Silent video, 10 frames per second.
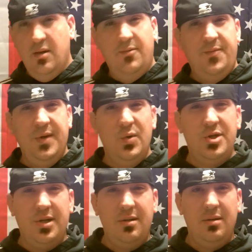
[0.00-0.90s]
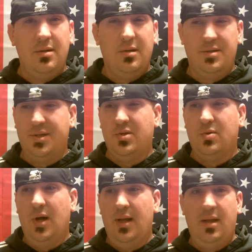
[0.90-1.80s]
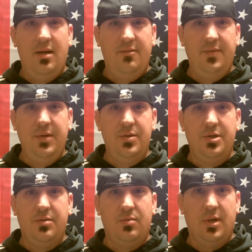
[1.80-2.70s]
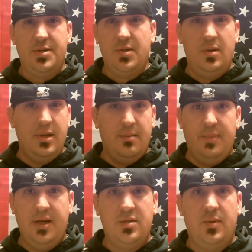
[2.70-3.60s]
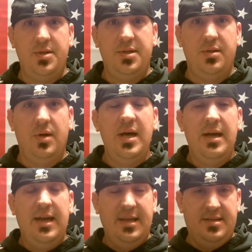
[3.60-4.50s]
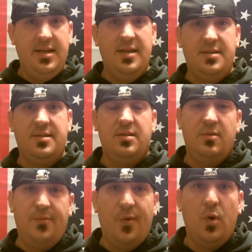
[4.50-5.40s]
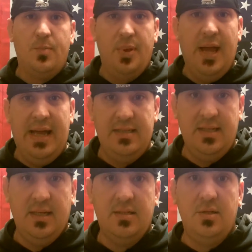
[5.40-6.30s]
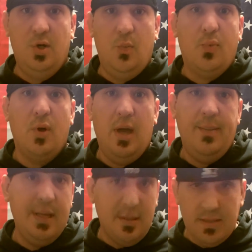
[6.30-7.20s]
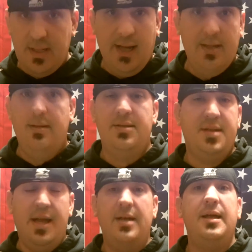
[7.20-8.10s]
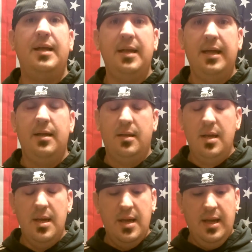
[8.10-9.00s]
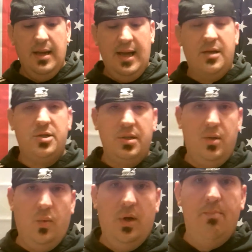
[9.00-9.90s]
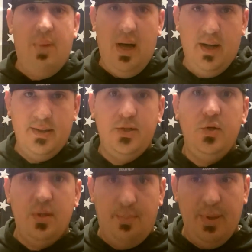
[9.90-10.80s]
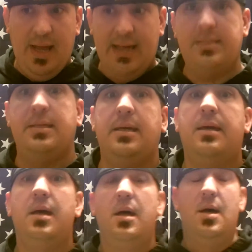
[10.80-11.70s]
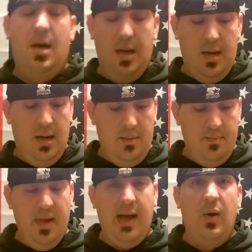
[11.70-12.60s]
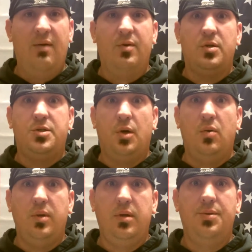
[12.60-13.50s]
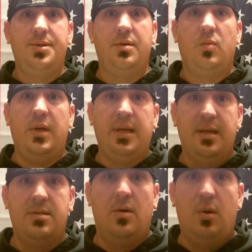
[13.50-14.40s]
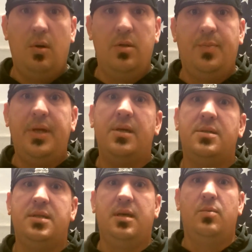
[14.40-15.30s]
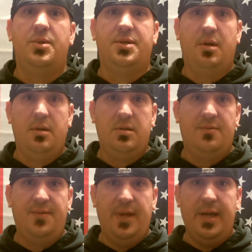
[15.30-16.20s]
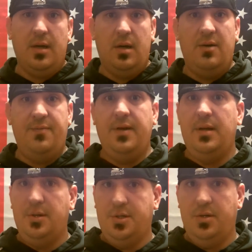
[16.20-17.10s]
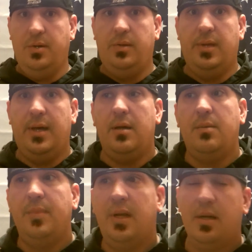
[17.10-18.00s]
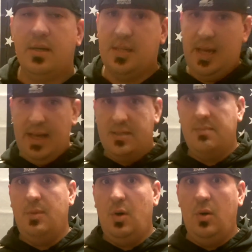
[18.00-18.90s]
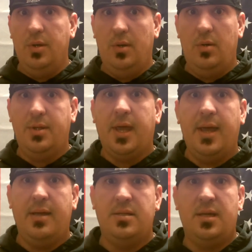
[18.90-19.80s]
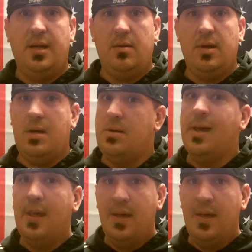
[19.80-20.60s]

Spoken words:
Fusion, or is it Krylon Fusion? Rust-Oleum makes one too. It says for plastics, no priming, sanding needed. It actually will bond to the plastic. However, don't use it when it gets old because it will start to flake off, and I'll show you that in a minute because I had some old cans laying around.